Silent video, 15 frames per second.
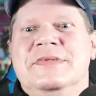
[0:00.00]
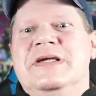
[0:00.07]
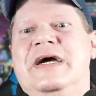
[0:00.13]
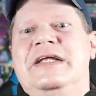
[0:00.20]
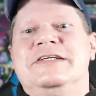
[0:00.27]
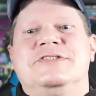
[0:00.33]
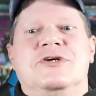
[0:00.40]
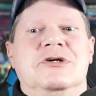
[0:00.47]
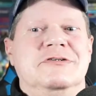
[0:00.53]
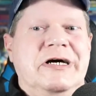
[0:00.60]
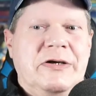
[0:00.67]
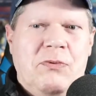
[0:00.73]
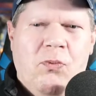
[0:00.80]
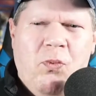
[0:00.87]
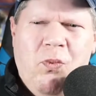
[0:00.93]
And it's sort of
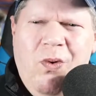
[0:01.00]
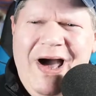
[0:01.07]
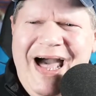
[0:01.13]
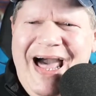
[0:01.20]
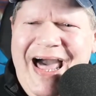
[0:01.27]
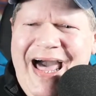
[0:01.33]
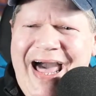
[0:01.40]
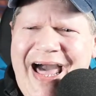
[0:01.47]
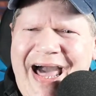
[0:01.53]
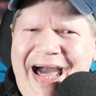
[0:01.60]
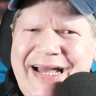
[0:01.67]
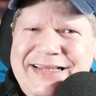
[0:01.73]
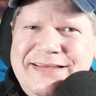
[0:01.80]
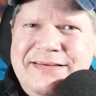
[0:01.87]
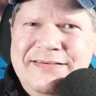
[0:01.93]
like,
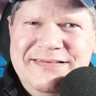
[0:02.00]
what?